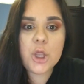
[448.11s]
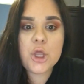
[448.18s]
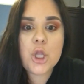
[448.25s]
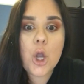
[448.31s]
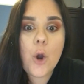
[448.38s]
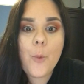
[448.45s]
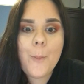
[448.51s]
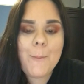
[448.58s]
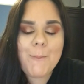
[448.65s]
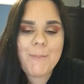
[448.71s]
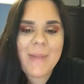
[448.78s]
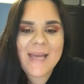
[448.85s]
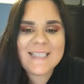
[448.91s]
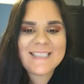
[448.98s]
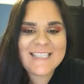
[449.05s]
no
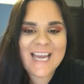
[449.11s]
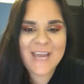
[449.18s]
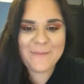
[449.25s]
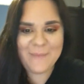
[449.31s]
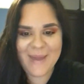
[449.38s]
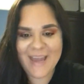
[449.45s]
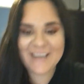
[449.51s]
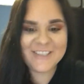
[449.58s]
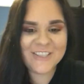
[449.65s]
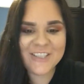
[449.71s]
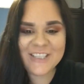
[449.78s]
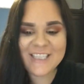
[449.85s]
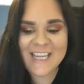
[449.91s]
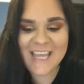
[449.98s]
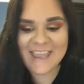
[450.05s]
bedside
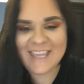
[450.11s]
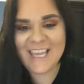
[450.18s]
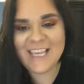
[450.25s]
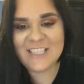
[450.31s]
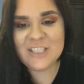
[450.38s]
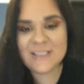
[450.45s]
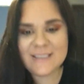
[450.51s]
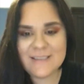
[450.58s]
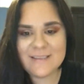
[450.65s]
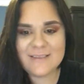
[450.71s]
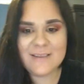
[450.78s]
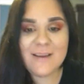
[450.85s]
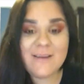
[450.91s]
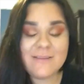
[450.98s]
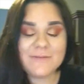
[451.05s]
manner, nothing,
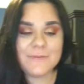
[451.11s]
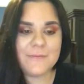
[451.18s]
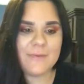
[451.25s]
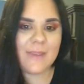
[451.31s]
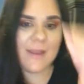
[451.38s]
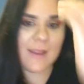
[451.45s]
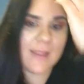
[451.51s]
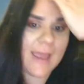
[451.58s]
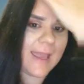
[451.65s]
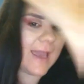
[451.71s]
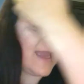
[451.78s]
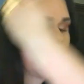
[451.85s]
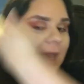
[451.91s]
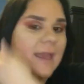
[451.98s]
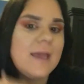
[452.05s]
just
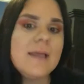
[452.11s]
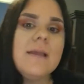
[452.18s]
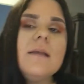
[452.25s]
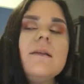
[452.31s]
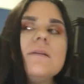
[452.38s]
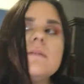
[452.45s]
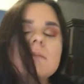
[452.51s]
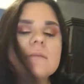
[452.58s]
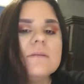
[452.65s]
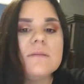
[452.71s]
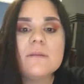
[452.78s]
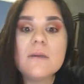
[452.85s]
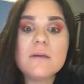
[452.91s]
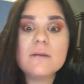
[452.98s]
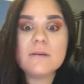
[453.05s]
like,
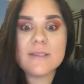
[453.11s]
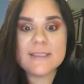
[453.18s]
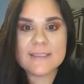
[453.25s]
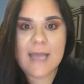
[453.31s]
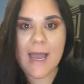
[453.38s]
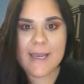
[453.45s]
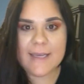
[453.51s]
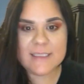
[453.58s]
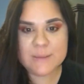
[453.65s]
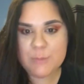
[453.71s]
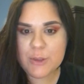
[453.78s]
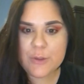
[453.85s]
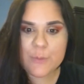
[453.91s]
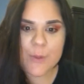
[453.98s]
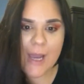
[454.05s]
oh, the sky
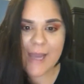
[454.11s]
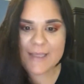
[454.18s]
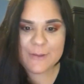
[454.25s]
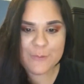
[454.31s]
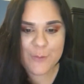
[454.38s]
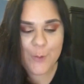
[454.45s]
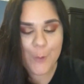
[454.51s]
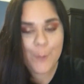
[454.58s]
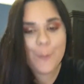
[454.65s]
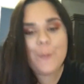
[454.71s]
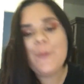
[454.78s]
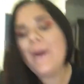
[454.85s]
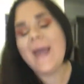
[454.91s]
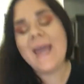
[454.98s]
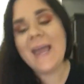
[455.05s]
is blue kind of
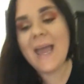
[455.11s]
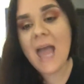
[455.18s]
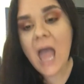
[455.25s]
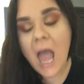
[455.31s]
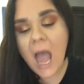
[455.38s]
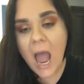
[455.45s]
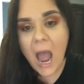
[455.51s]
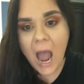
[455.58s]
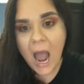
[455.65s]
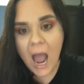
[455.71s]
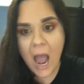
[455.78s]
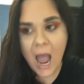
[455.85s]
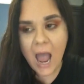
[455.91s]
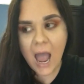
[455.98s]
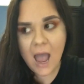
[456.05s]
way.
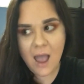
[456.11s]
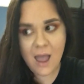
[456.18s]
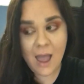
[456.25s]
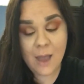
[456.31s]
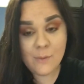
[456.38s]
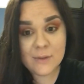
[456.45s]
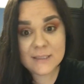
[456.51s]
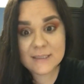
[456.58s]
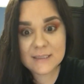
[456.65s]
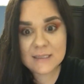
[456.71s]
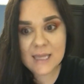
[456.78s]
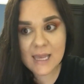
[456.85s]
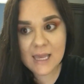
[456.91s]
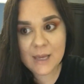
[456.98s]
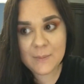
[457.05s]
I was
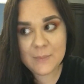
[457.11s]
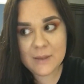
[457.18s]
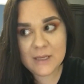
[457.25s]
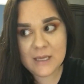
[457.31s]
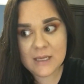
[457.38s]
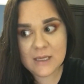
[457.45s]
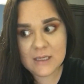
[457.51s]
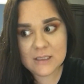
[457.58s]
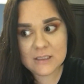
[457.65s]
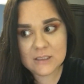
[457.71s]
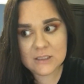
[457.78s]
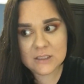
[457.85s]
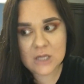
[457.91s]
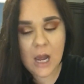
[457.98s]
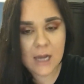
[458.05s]
in like complete
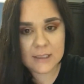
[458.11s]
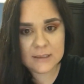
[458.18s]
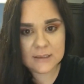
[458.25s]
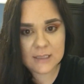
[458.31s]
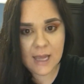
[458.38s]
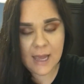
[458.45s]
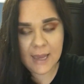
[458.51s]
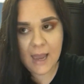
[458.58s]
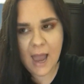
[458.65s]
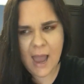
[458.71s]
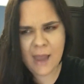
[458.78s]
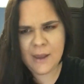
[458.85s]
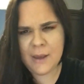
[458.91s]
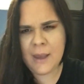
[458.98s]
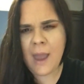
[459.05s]
shock.
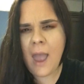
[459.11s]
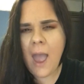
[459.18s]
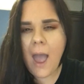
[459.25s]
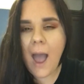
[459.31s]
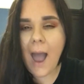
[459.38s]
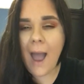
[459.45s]
I